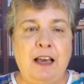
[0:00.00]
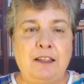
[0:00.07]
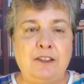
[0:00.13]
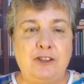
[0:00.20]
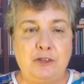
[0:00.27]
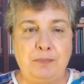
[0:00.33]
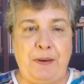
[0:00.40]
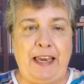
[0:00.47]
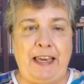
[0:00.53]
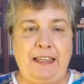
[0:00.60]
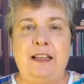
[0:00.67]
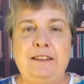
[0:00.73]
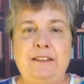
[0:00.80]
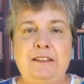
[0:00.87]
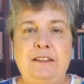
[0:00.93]

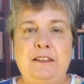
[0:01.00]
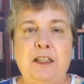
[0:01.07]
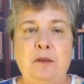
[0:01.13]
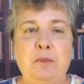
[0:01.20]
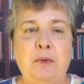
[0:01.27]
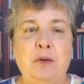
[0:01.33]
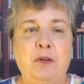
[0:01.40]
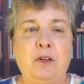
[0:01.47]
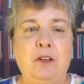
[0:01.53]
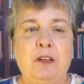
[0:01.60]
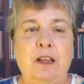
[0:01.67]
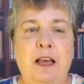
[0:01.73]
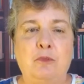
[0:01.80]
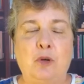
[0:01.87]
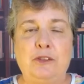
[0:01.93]
space
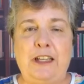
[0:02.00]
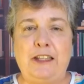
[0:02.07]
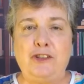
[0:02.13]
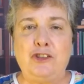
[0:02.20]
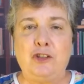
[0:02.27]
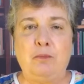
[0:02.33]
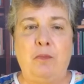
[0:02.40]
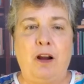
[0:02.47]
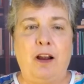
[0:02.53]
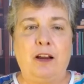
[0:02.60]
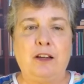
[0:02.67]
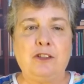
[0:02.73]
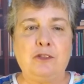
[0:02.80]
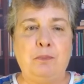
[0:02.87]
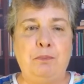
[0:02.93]
double quotation
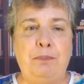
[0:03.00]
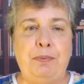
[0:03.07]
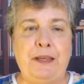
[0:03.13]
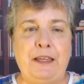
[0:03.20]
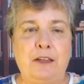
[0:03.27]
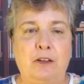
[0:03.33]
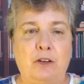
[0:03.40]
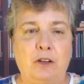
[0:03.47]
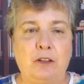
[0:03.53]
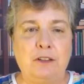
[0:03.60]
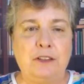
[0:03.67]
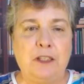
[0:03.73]
marks Bill